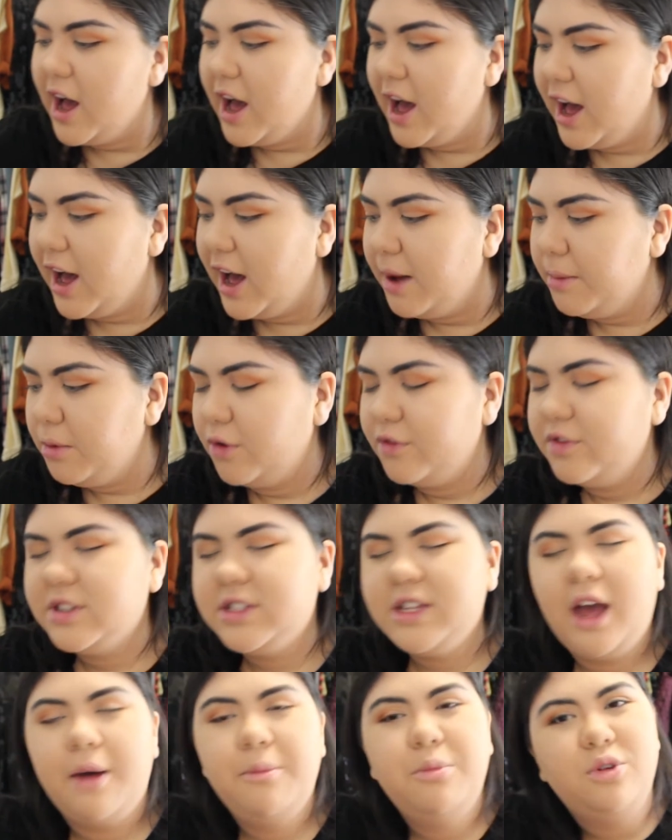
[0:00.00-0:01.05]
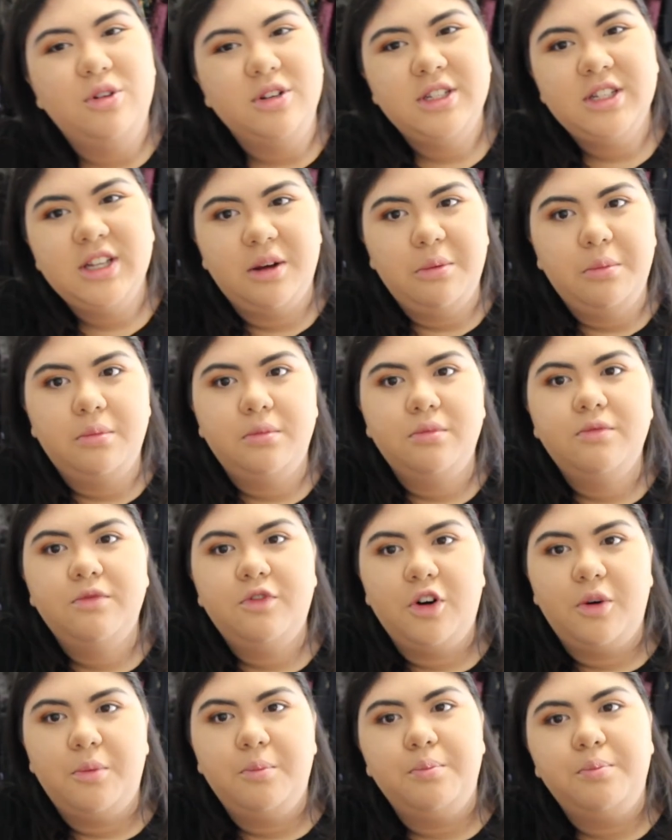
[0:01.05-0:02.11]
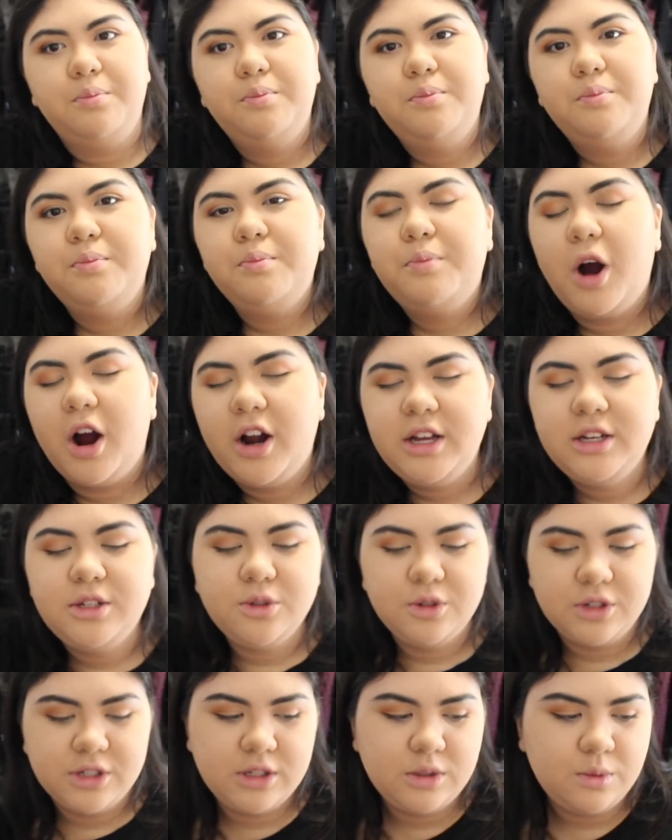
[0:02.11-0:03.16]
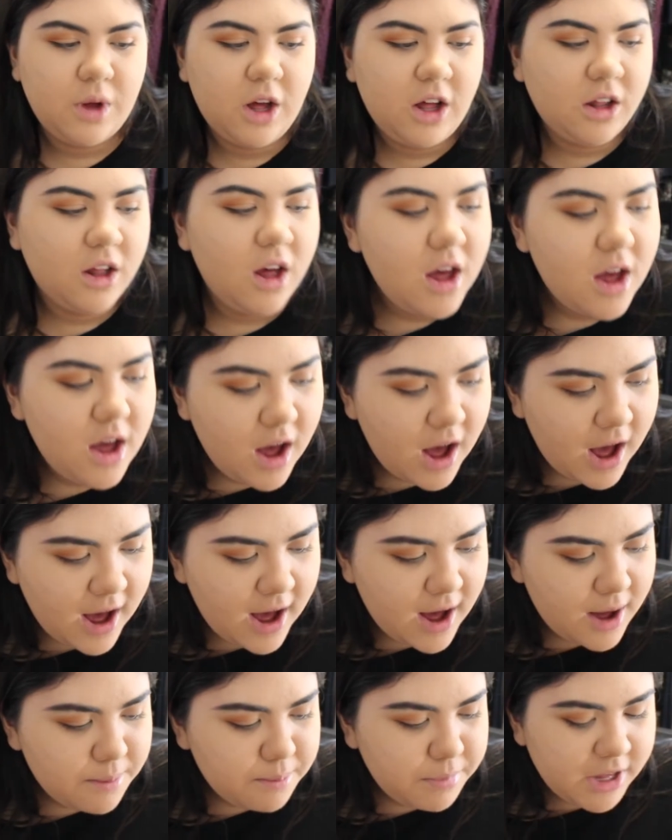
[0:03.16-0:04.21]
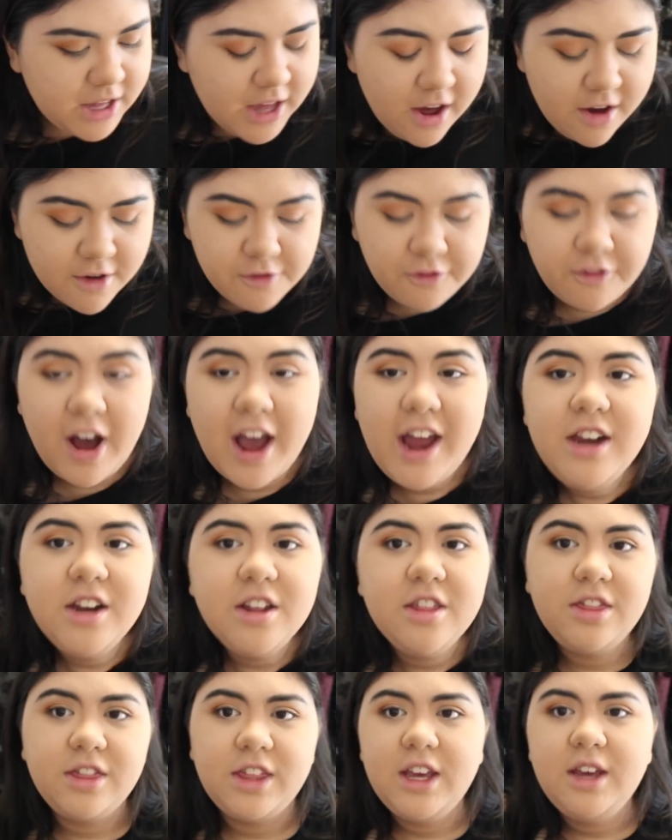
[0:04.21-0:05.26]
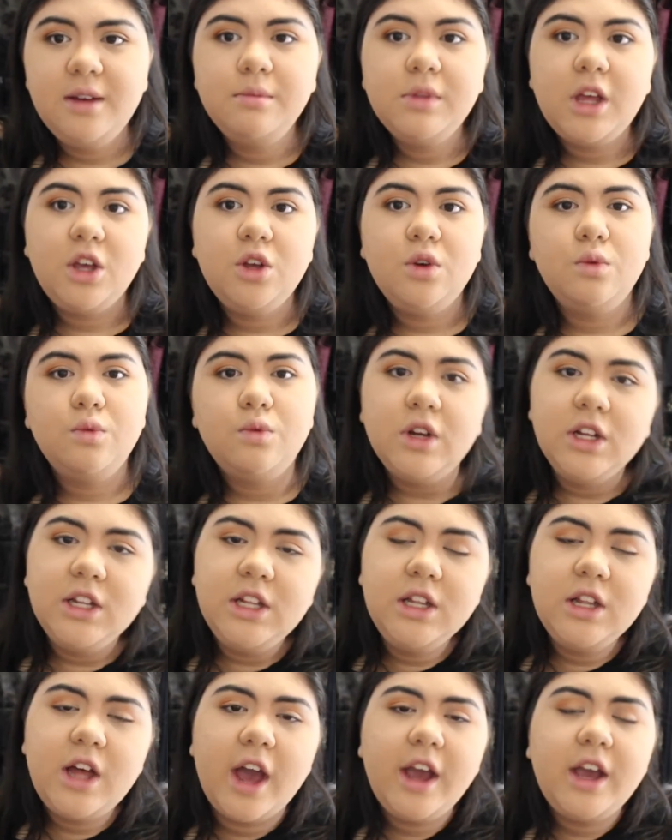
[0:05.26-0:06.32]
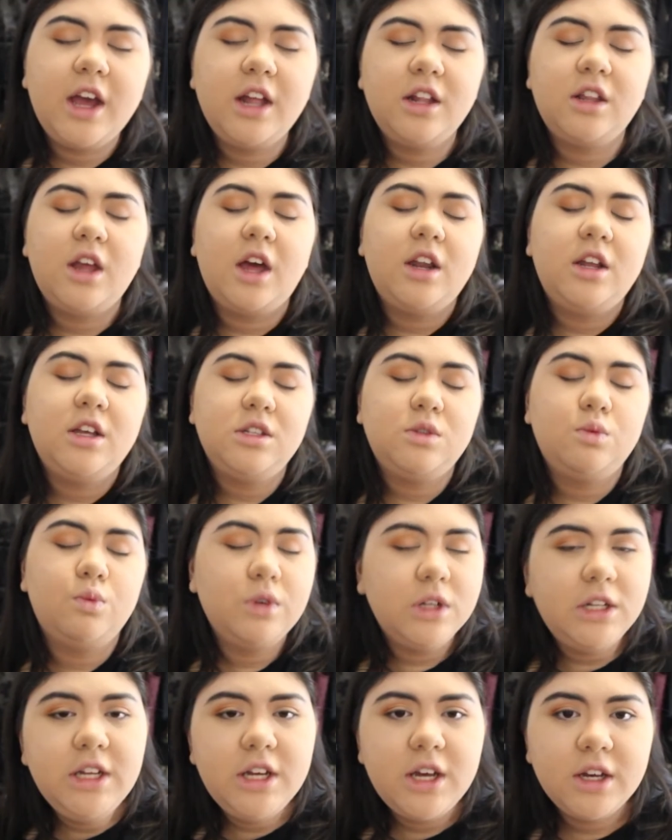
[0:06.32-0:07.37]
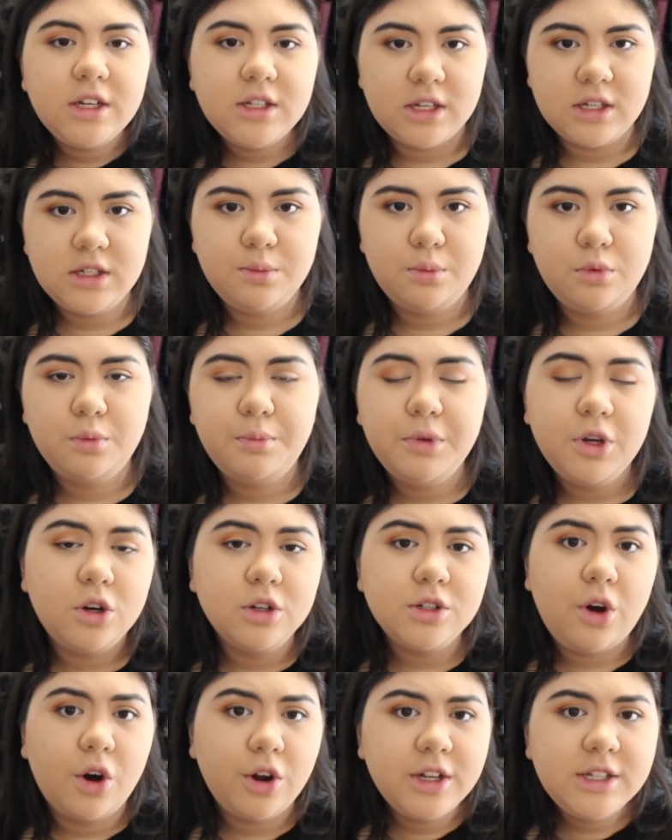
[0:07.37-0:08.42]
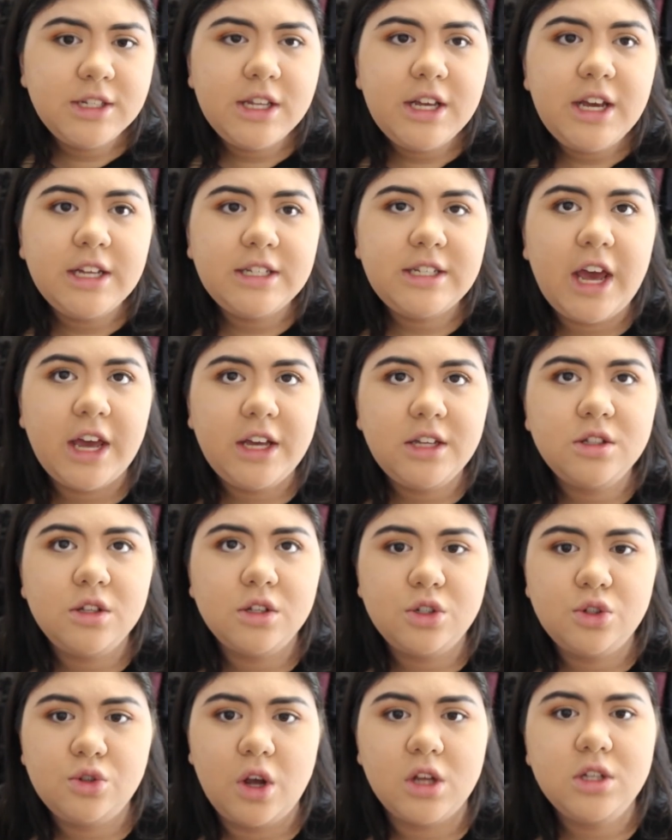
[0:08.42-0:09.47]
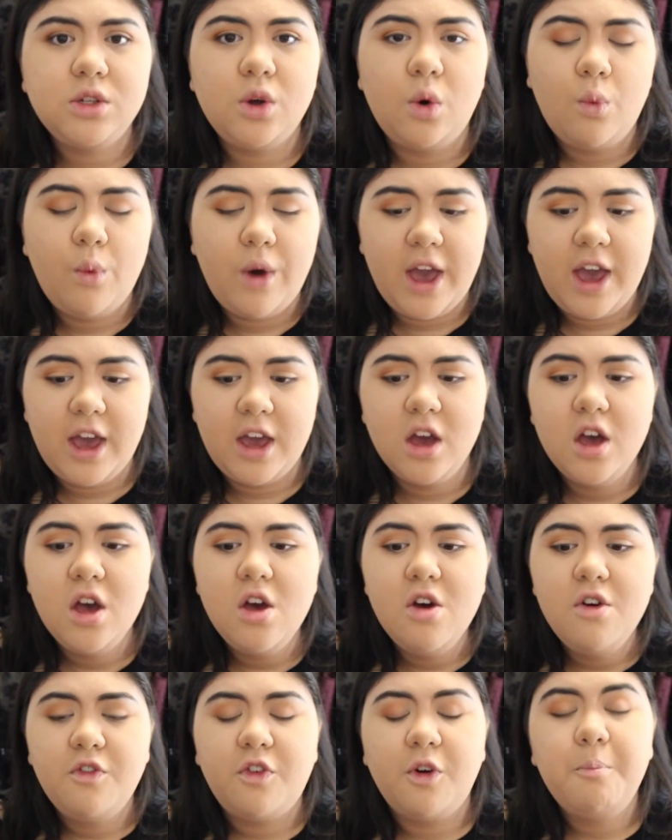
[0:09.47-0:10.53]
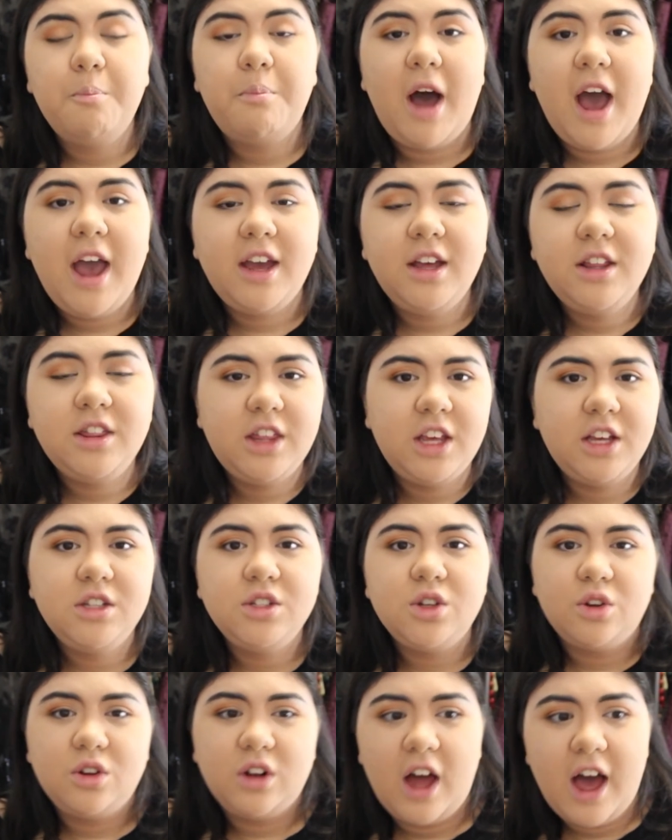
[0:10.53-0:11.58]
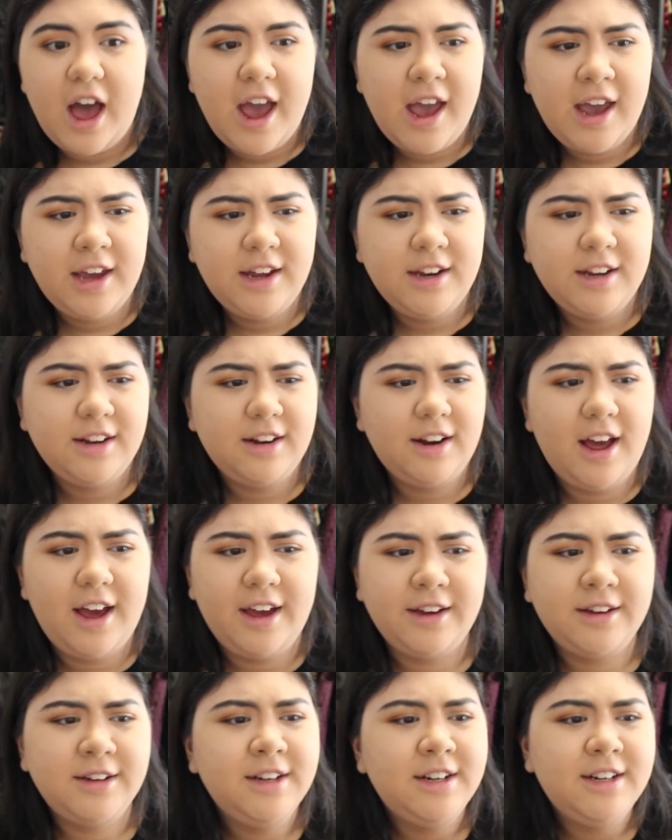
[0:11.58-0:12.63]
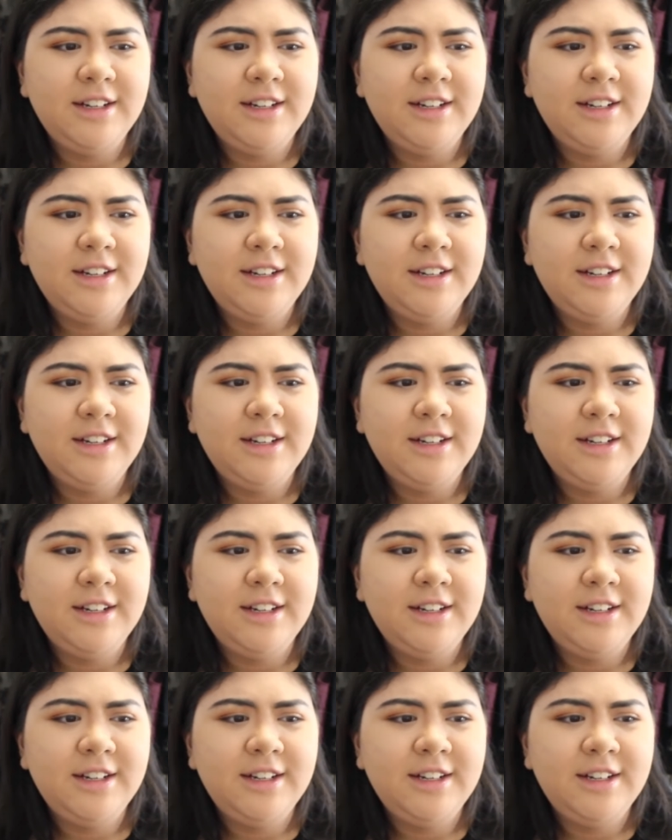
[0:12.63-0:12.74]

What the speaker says: Obviously I bought some from party stores as well. But yeah, find a theme that you really like and that is really accessible, because honestly it takes the stress away from buying things online and like